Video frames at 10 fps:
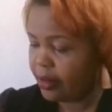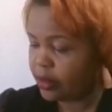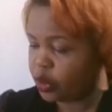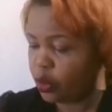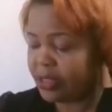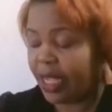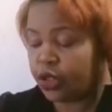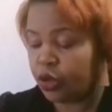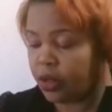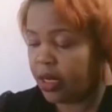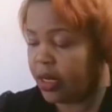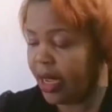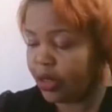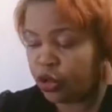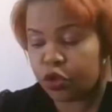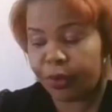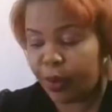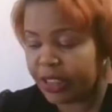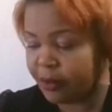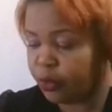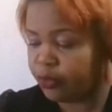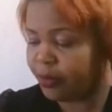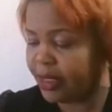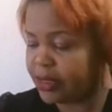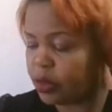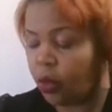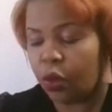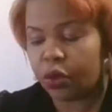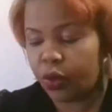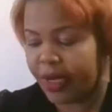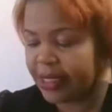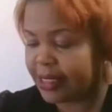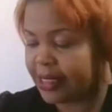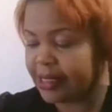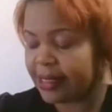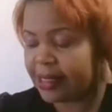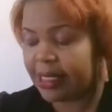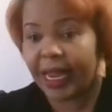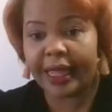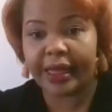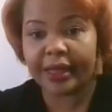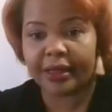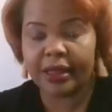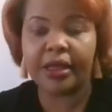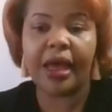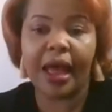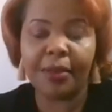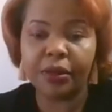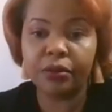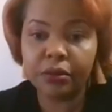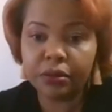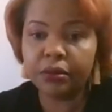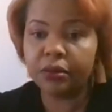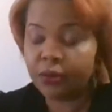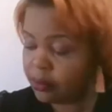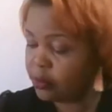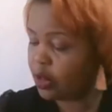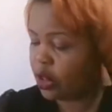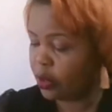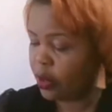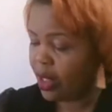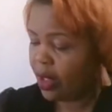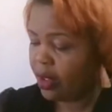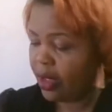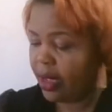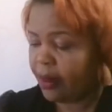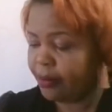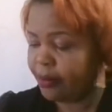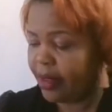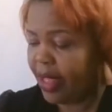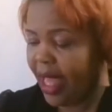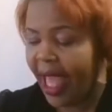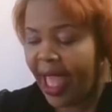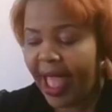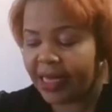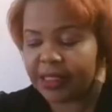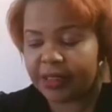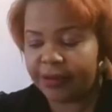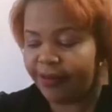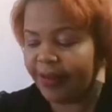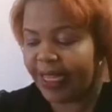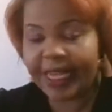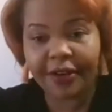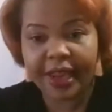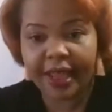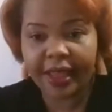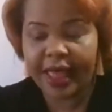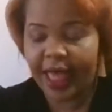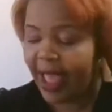So it's unusual body movements or noises like the humming, hand flickering,